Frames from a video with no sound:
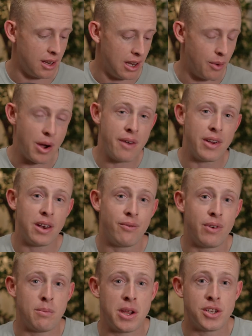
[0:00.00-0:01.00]
Now, I've had
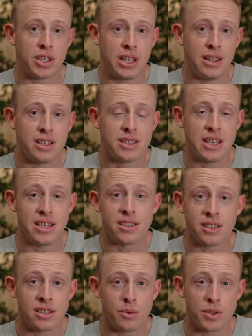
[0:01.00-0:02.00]
inflammation in this knee
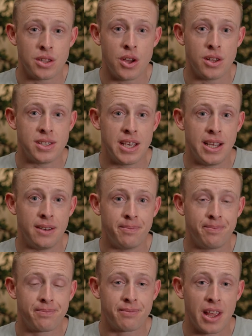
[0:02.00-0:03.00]
since I was 13.
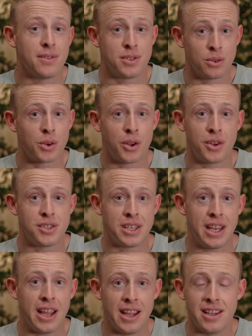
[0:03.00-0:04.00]
I've still got it
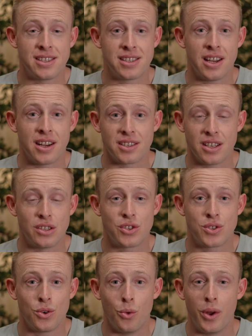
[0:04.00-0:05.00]
today. It sucks. It's sore.